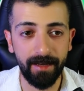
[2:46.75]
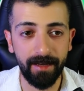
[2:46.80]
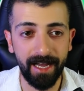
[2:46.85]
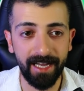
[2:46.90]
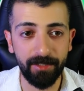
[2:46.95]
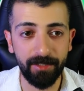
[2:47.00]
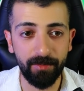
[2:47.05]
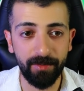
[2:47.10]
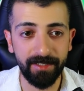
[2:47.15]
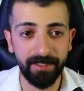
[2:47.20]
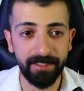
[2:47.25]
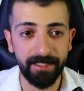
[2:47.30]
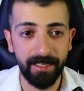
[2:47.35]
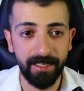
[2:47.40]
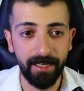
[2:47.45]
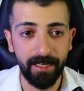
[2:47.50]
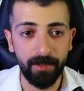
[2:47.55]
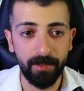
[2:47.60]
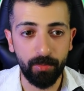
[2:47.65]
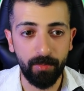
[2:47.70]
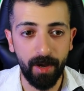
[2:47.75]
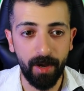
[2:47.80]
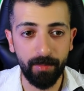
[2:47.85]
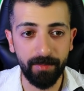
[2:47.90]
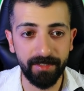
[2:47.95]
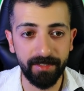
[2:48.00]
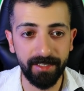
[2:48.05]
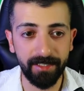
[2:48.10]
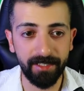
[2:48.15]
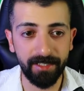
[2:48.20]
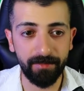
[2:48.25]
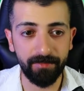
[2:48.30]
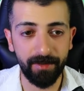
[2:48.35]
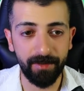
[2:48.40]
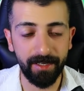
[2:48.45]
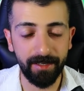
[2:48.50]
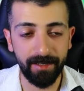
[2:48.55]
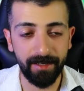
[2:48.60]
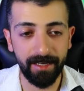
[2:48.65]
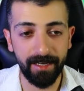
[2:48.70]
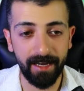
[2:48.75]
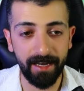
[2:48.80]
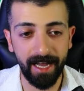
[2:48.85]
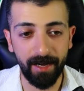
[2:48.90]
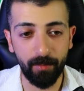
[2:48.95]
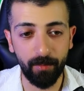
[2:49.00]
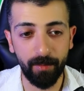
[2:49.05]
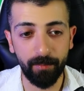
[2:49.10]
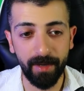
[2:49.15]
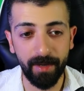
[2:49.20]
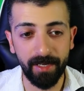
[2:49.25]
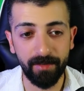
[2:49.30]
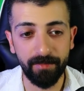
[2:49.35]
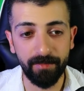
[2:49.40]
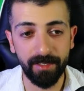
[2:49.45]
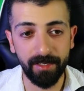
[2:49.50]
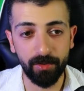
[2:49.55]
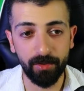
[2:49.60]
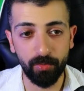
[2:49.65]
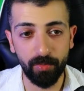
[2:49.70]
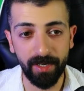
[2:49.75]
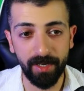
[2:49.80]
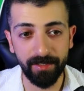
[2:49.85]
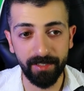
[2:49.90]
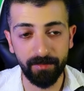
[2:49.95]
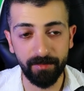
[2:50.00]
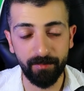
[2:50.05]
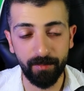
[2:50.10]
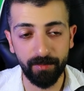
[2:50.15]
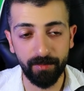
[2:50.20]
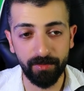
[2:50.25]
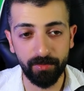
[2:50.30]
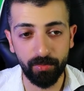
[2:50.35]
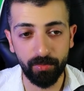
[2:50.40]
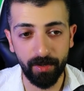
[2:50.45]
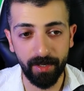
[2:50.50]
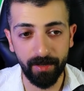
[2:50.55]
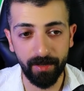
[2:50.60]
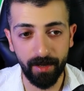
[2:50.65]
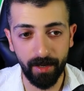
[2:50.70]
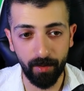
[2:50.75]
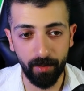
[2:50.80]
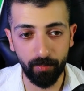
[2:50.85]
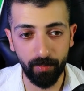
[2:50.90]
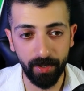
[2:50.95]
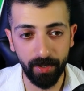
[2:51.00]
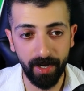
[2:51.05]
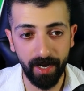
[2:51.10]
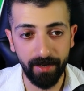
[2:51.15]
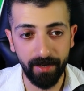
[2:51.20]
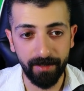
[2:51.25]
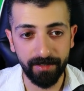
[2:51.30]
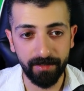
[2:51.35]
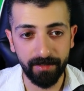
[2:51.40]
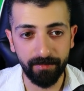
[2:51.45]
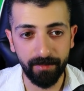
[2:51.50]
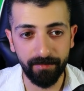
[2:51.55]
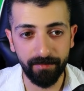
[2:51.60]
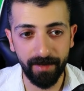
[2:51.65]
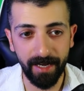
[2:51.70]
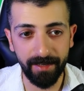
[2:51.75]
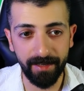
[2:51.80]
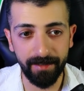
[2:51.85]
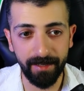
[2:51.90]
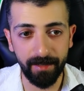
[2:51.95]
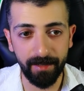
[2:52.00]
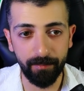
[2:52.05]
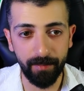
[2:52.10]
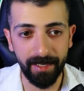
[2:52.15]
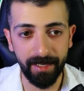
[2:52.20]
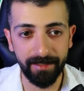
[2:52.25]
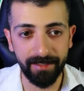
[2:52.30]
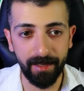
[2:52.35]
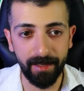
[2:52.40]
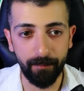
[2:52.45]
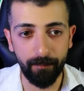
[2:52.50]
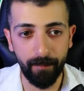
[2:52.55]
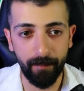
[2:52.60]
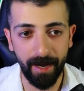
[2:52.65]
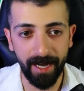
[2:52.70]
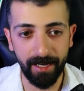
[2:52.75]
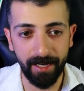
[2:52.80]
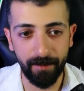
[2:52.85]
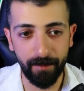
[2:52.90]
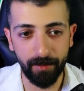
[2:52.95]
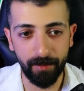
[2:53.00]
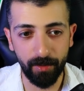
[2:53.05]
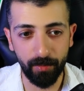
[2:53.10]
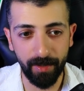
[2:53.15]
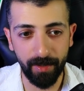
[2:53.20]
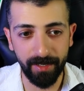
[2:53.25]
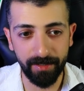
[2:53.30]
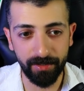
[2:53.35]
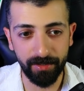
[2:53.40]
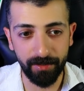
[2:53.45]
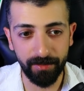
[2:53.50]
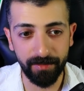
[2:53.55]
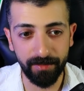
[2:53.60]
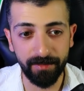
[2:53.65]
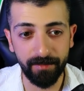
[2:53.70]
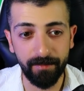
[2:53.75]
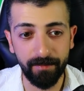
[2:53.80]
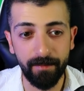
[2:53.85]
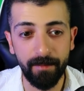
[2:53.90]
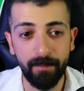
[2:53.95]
as you can see, it dropped significantly and we benefited greatly from this trade, regardless of the fact that it made some minor corrections.